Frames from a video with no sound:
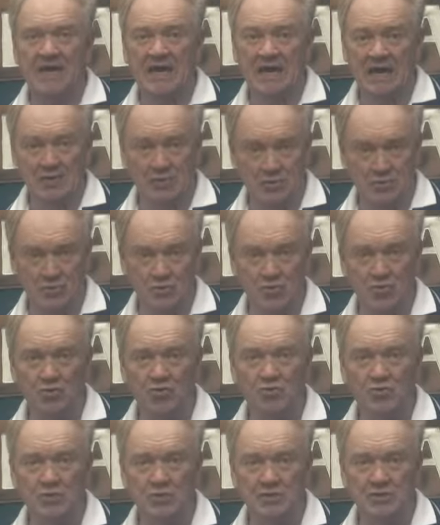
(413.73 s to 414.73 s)
and her
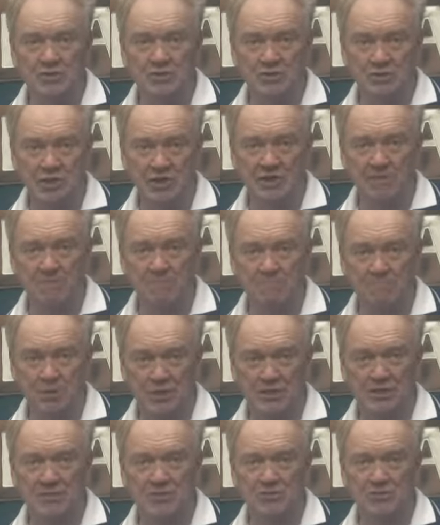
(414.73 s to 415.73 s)
new one set in
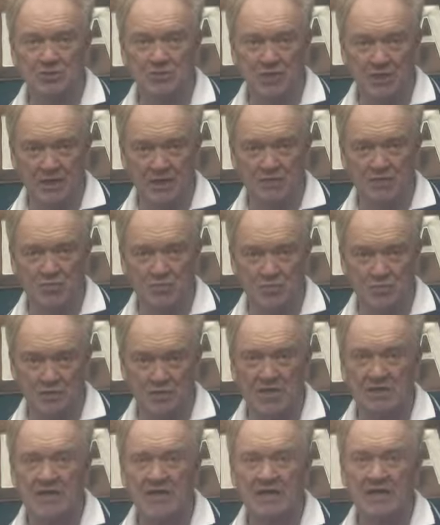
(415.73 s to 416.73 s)
place last
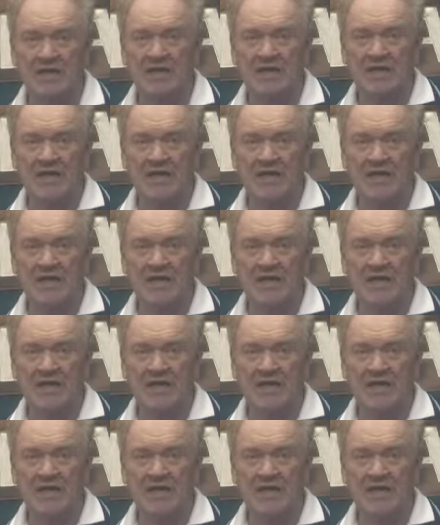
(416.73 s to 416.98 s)
week.